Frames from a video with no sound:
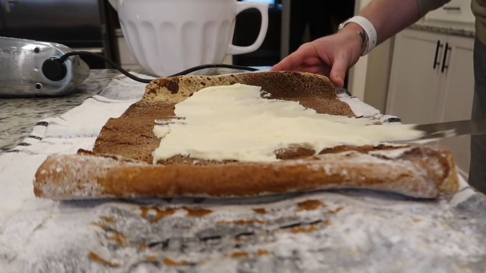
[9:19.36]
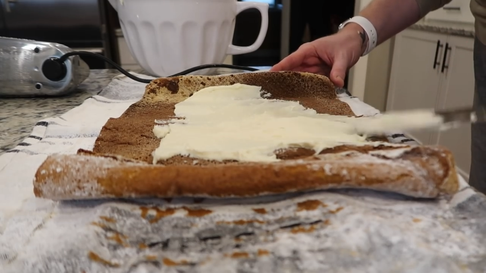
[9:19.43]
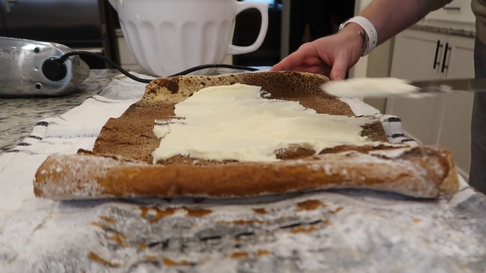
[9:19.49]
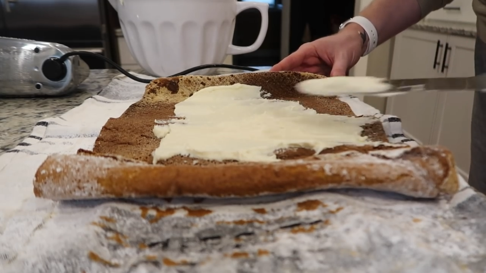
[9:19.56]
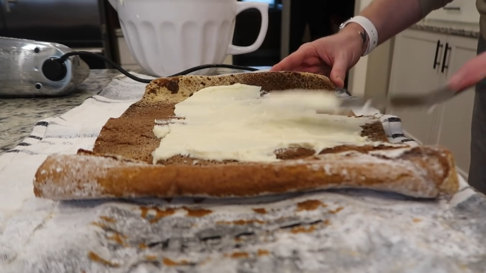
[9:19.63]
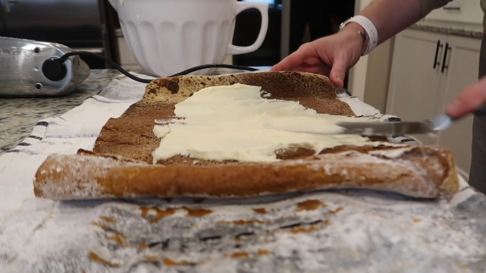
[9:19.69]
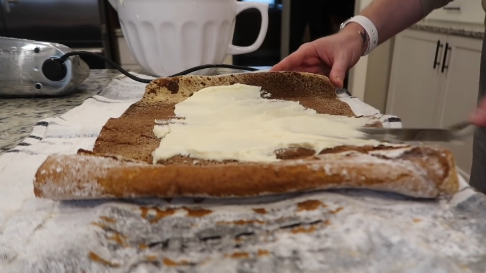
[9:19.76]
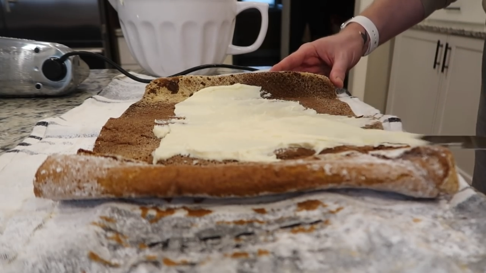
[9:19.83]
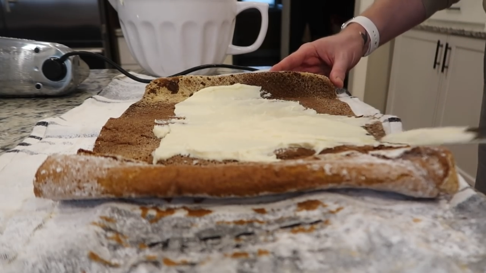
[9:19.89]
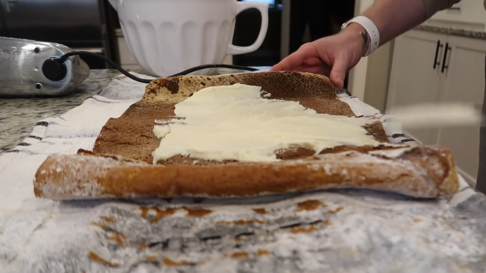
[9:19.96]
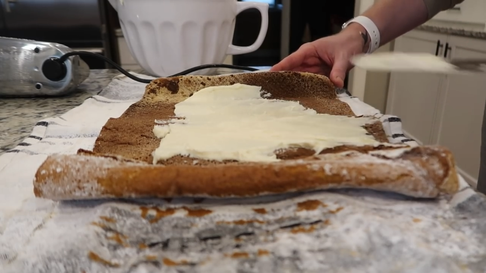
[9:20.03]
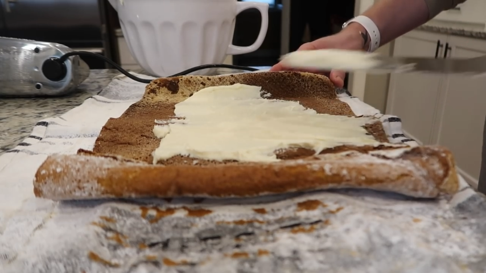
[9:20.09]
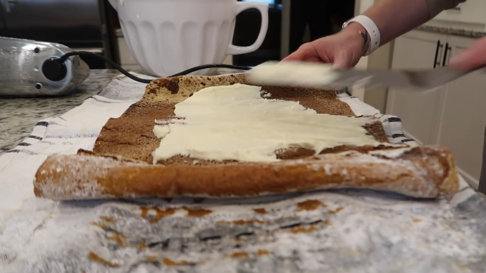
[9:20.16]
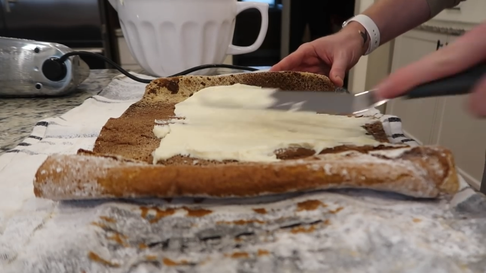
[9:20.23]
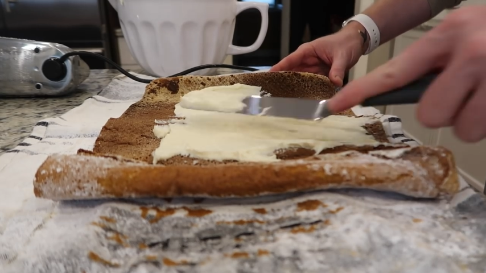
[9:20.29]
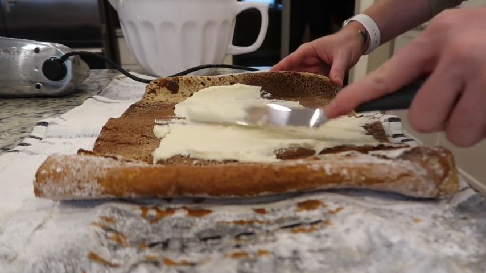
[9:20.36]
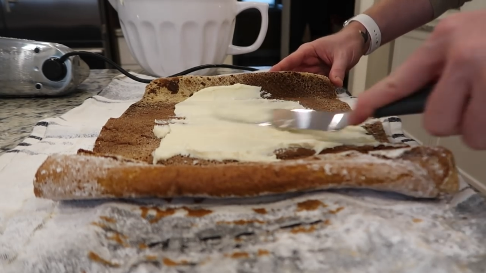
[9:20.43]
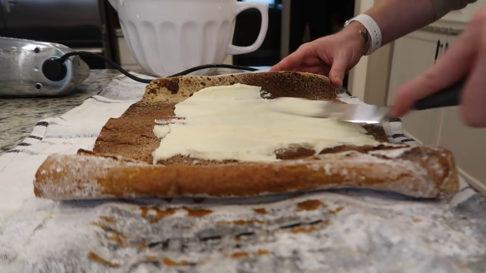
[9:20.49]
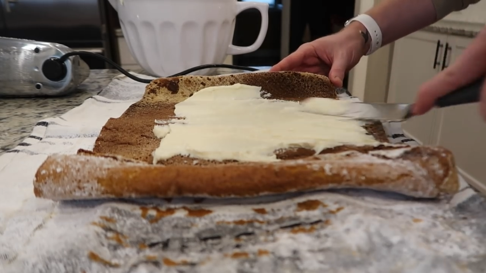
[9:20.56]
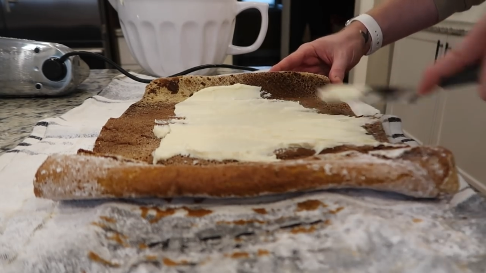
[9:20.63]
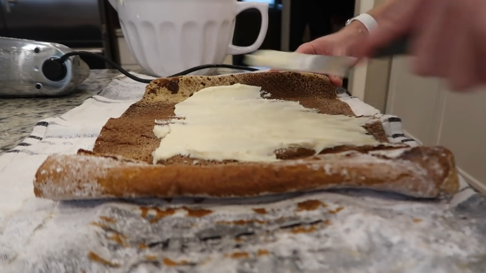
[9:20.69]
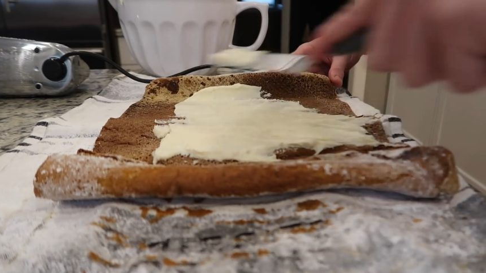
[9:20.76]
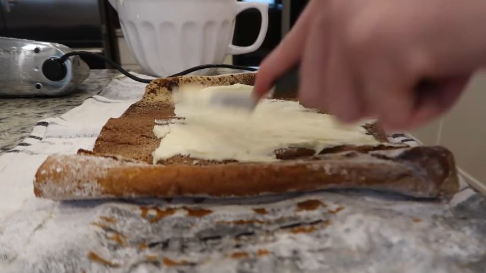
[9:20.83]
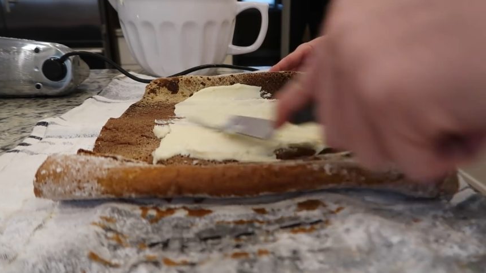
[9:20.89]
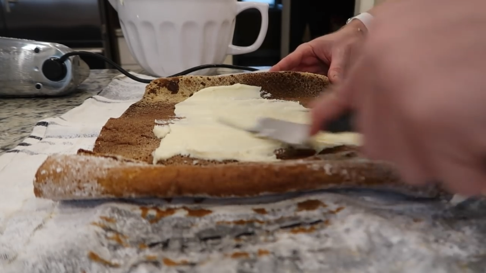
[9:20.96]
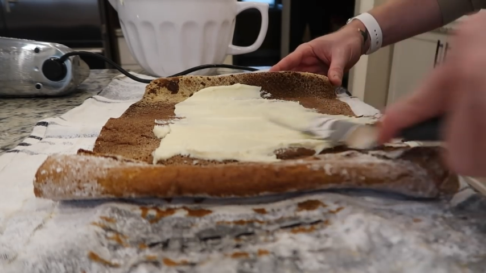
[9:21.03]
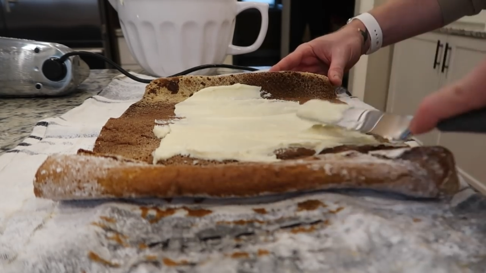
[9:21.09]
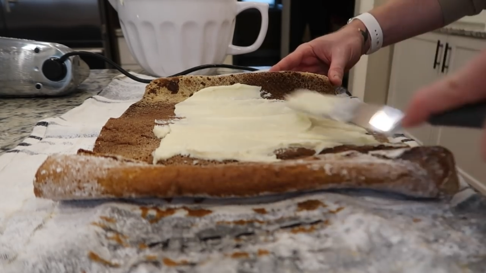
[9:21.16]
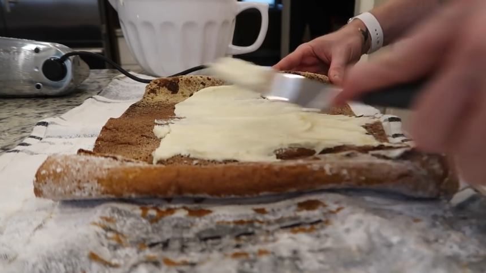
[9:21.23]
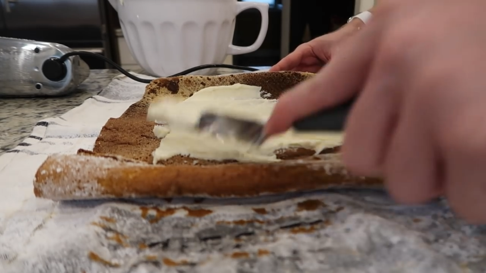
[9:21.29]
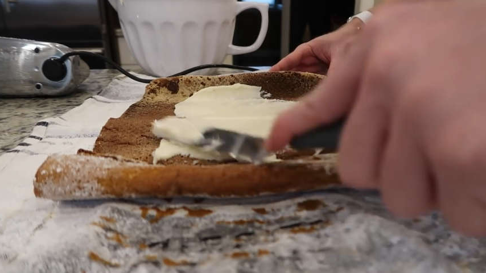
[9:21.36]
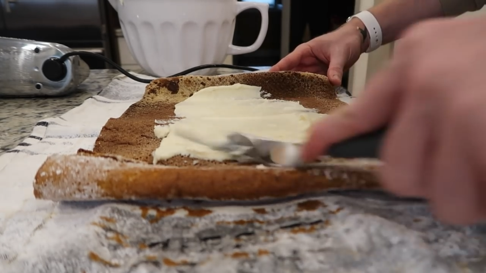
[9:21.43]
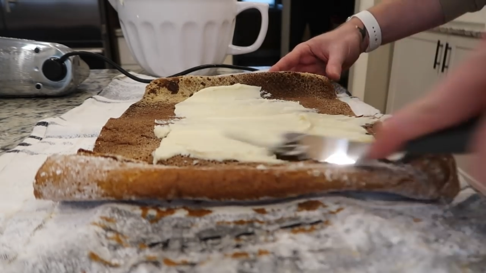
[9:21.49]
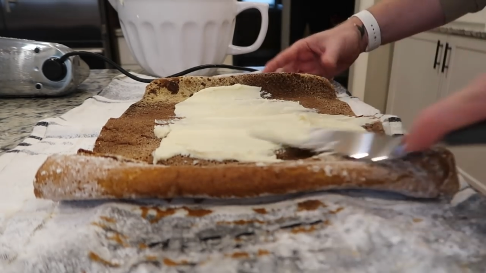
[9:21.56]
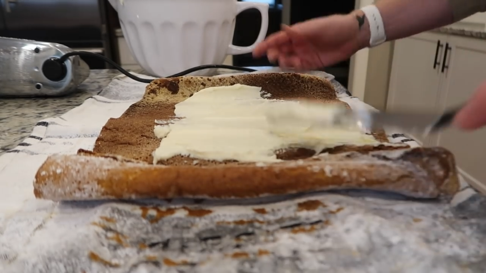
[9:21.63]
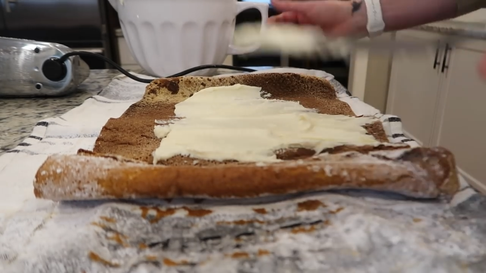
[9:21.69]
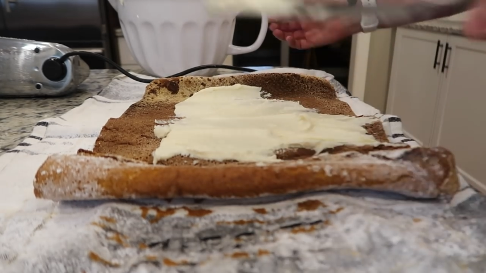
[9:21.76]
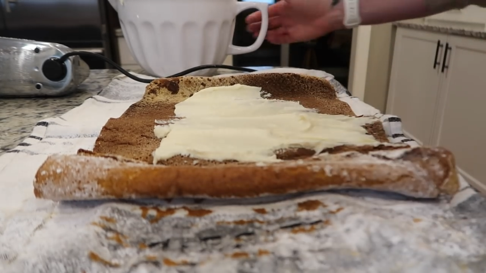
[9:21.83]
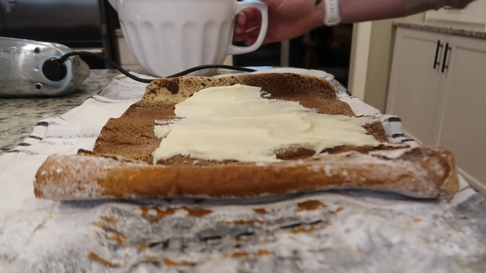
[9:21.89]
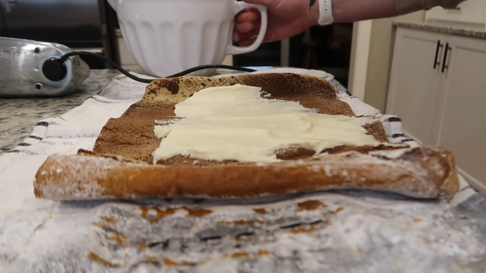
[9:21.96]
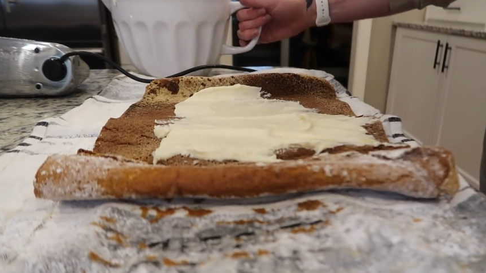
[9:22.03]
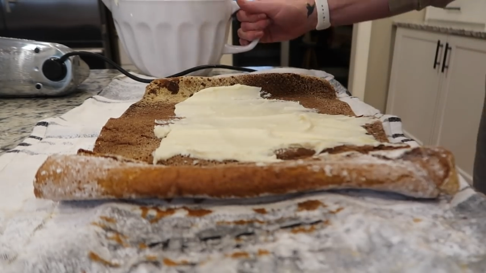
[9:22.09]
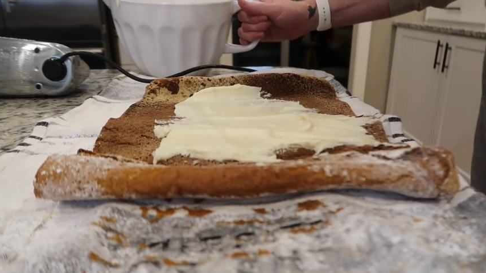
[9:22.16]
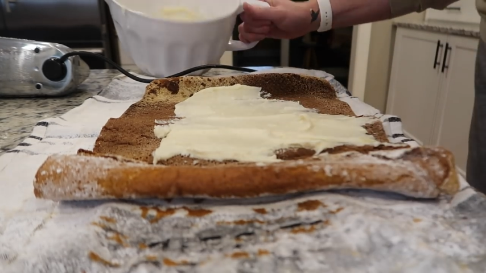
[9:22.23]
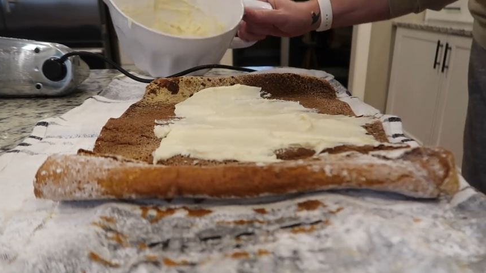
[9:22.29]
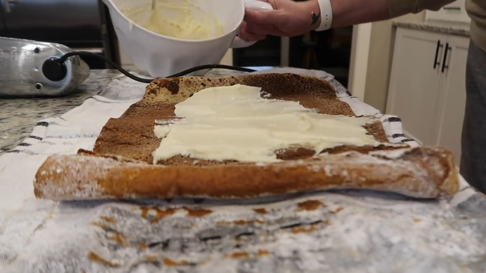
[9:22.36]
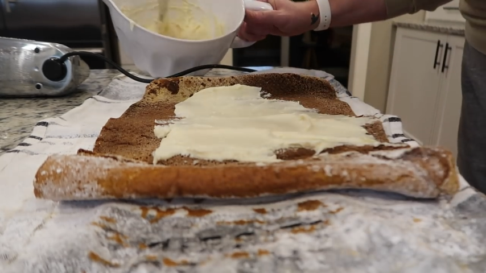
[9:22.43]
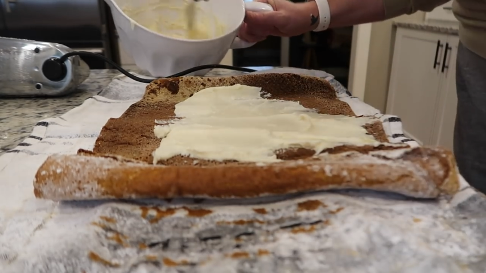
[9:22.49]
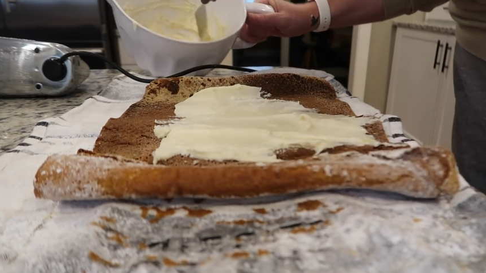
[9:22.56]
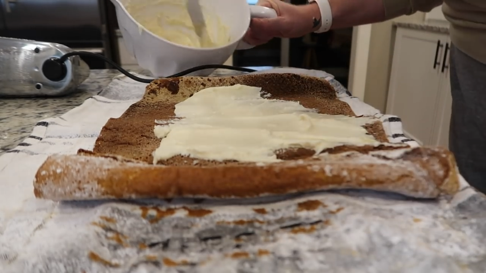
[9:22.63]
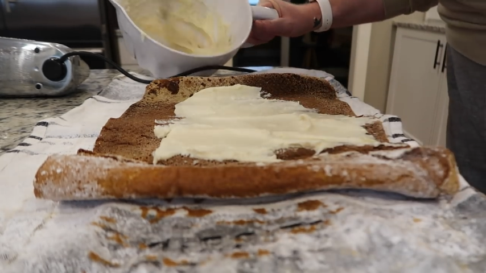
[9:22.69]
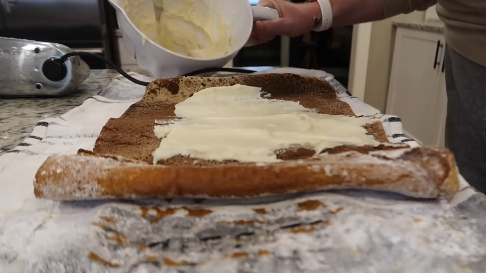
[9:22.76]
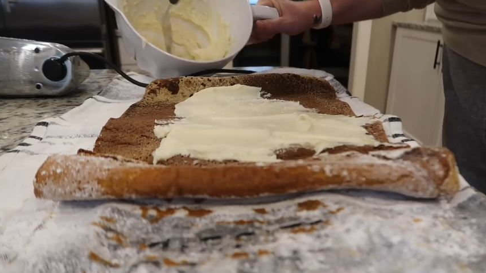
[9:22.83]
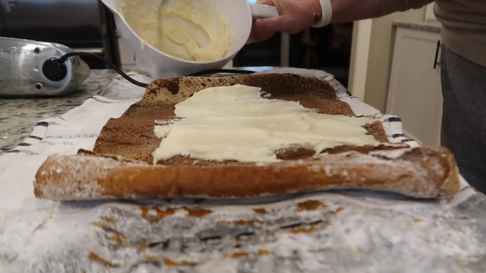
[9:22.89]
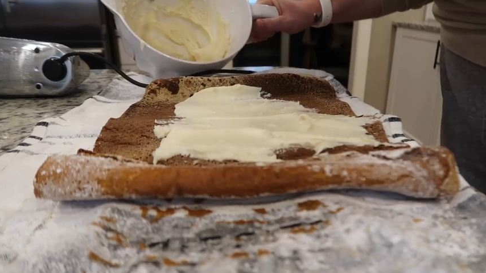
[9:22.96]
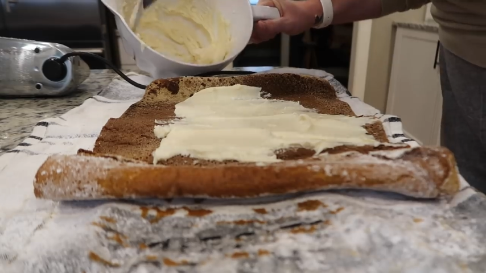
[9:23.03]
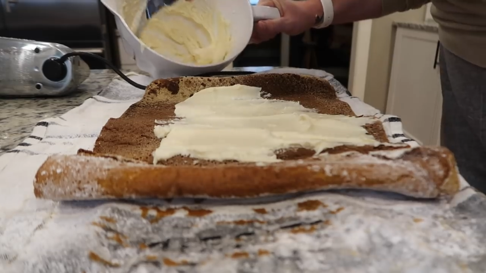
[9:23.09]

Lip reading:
(no speaker visible)